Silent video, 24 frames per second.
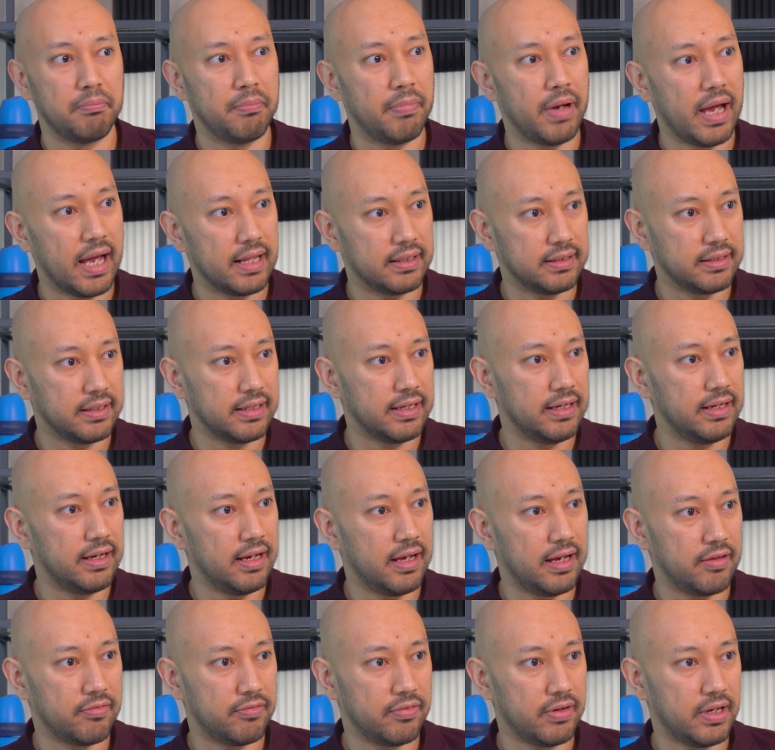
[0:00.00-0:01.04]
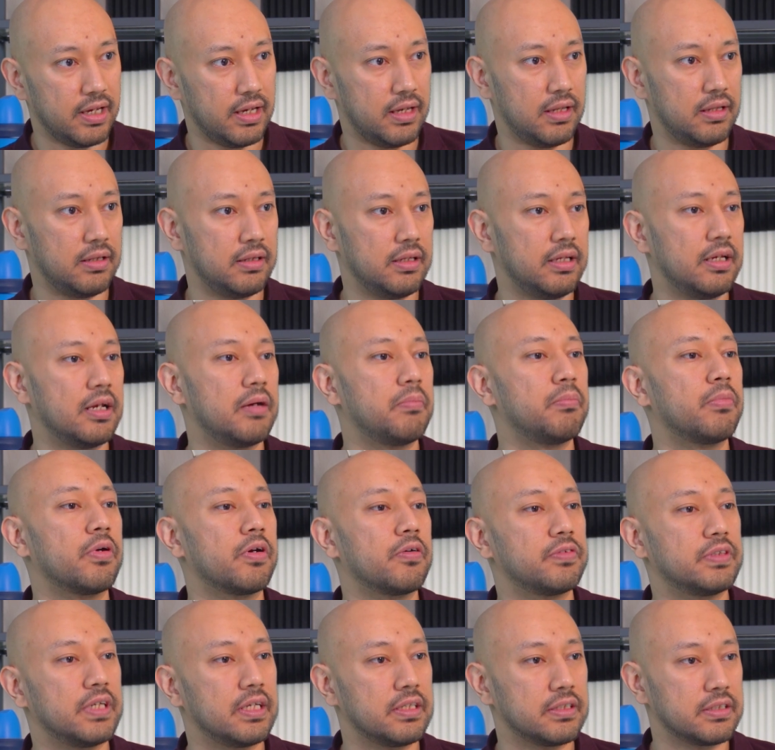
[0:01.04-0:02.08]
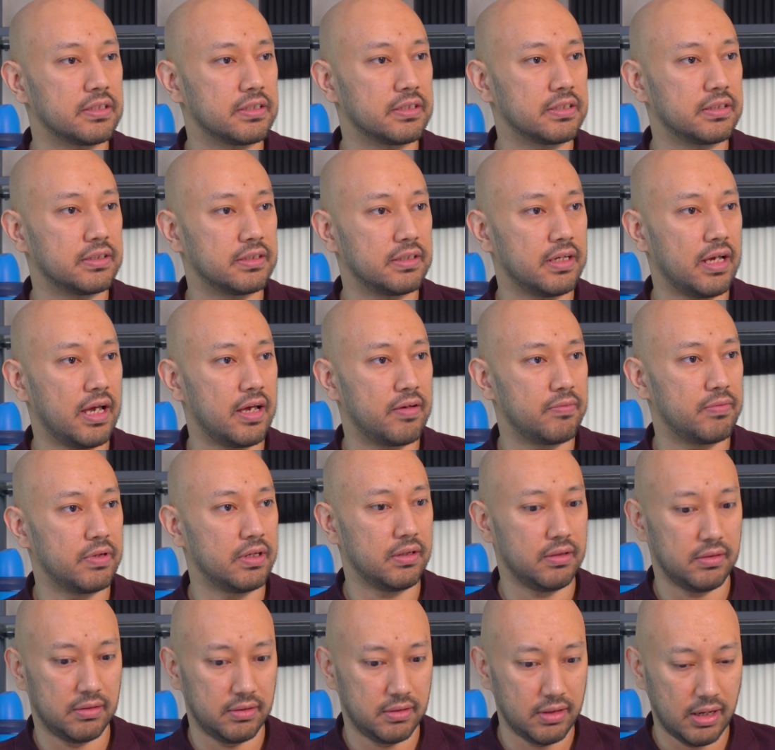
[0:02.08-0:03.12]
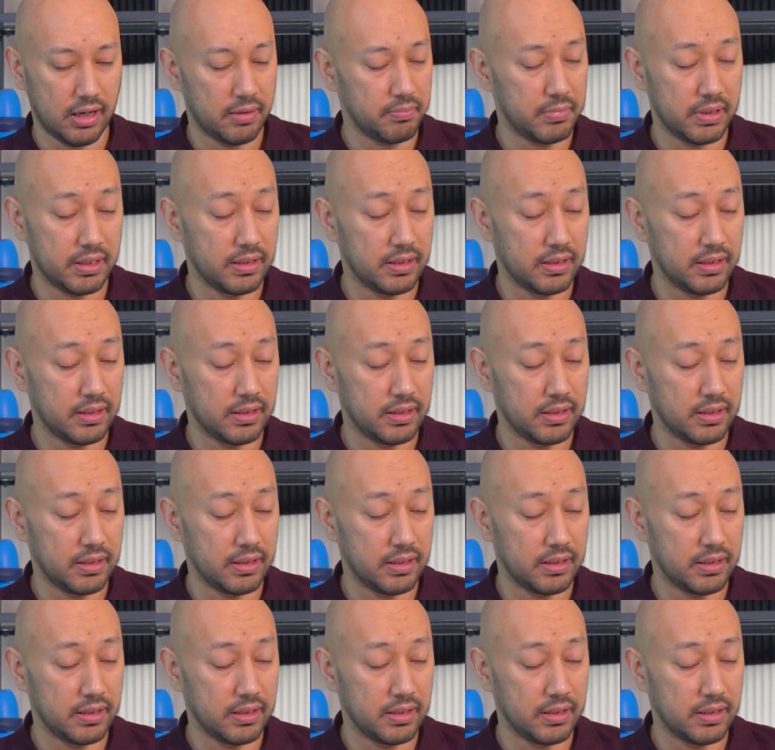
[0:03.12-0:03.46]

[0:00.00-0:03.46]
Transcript: battery life and the number of sensors having I mean,